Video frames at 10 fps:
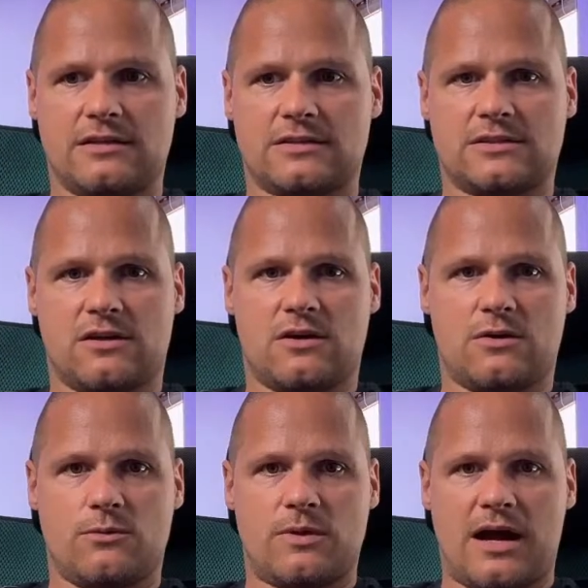
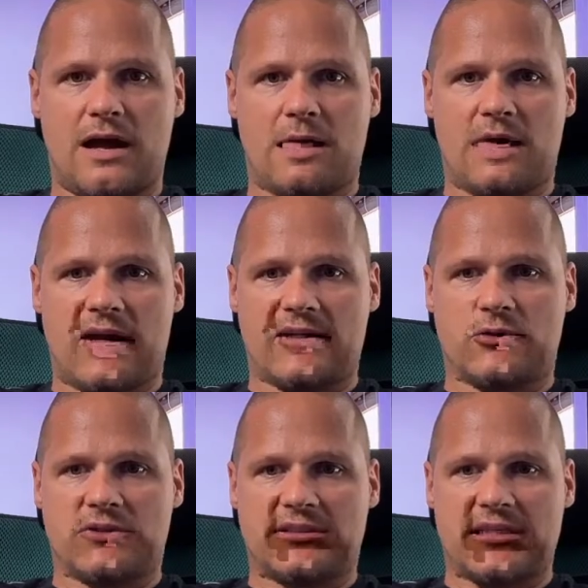So I would like
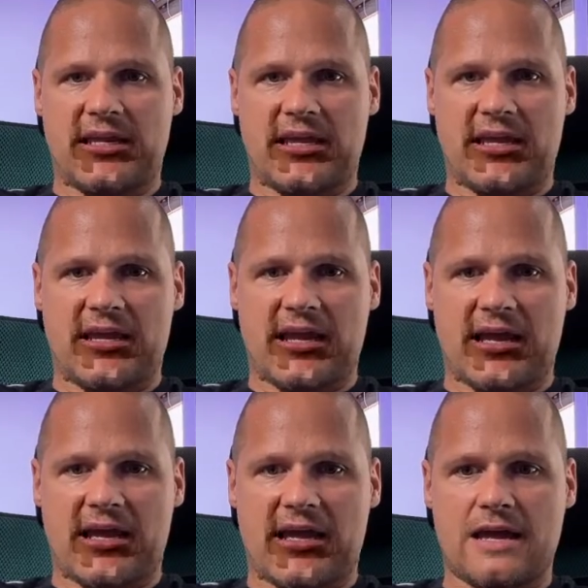to see
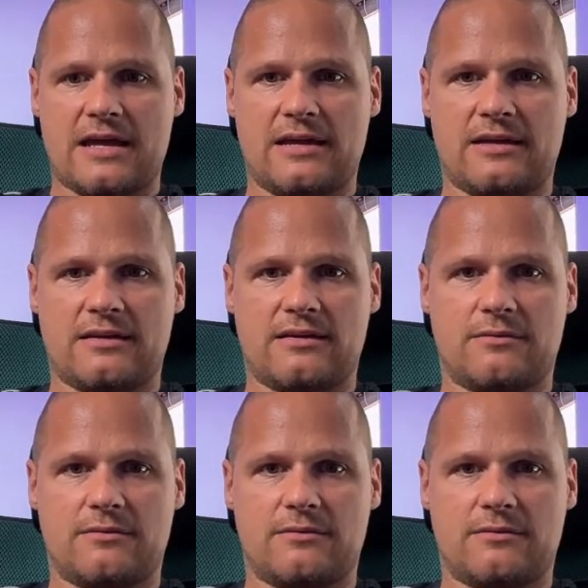a